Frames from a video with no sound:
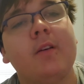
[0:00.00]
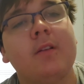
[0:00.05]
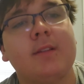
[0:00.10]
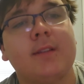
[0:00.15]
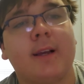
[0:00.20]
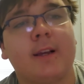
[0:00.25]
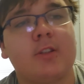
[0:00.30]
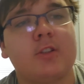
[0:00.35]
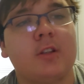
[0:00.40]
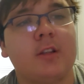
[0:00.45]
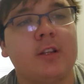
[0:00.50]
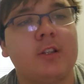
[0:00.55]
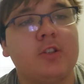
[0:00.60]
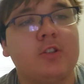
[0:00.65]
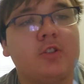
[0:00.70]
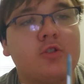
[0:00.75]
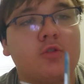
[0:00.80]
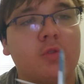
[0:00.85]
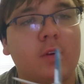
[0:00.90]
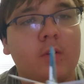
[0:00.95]
is actually
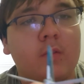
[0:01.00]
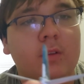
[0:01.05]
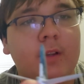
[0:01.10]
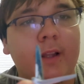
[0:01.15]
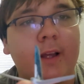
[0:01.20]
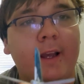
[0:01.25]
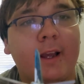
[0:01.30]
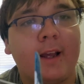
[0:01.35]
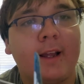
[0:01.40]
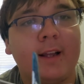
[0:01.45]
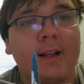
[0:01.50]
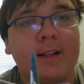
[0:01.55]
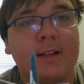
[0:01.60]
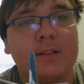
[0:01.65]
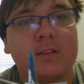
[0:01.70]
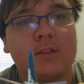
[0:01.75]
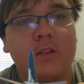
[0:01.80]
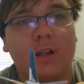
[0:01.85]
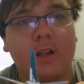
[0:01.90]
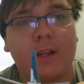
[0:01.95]
drilled in.
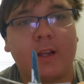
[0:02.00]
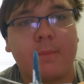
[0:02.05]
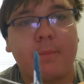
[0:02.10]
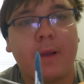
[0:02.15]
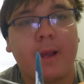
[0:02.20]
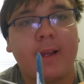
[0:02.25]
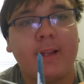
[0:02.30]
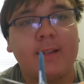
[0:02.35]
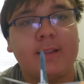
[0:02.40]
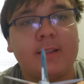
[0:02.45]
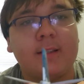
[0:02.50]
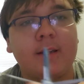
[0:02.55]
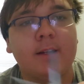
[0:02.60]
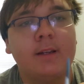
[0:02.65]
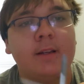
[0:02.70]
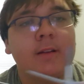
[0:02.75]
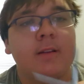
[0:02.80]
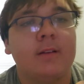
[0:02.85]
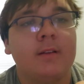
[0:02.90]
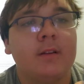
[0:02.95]
It's not like paint.
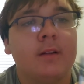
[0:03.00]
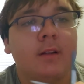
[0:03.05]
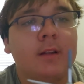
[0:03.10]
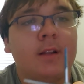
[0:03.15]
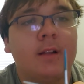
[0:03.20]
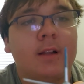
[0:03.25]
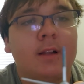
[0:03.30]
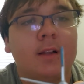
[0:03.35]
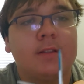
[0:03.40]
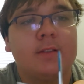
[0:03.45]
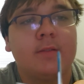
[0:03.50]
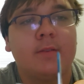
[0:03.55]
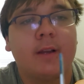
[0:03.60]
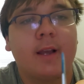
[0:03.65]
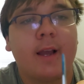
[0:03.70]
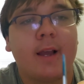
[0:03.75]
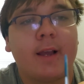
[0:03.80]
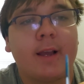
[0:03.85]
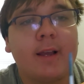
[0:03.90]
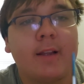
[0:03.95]
So we
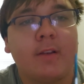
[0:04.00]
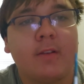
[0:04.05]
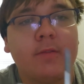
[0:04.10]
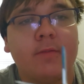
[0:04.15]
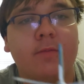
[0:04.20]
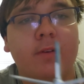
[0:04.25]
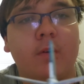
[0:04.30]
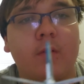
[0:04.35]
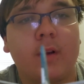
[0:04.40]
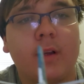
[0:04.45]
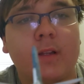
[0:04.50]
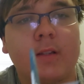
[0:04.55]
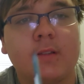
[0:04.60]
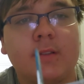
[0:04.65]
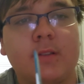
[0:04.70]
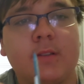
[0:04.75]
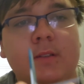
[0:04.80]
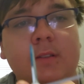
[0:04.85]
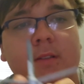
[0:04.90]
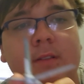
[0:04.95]
can't get it to
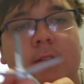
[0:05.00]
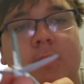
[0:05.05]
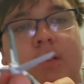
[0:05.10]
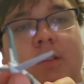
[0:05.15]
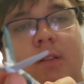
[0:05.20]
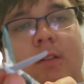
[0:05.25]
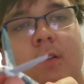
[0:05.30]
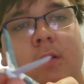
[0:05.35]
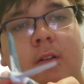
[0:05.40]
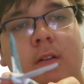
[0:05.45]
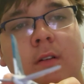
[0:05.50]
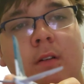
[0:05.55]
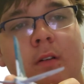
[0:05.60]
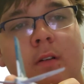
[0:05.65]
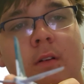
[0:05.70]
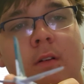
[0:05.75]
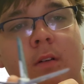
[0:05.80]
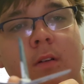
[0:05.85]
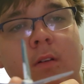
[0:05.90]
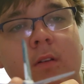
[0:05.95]
focus.
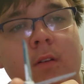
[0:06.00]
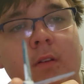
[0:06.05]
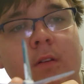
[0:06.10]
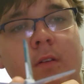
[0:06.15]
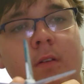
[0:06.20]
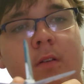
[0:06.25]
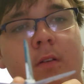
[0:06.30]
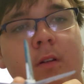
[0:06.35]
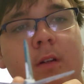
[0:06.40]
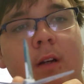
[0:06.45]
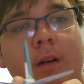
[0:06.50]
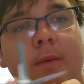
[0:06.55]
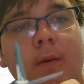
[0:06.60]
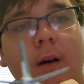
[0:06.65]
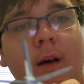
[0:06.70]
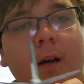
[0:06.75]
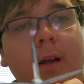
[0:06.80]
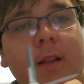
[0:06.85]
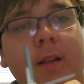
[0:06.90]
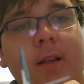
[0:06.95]
Come
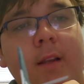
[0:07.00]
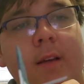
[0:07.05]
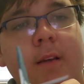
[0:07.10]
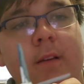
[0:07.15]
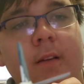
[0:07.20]
on.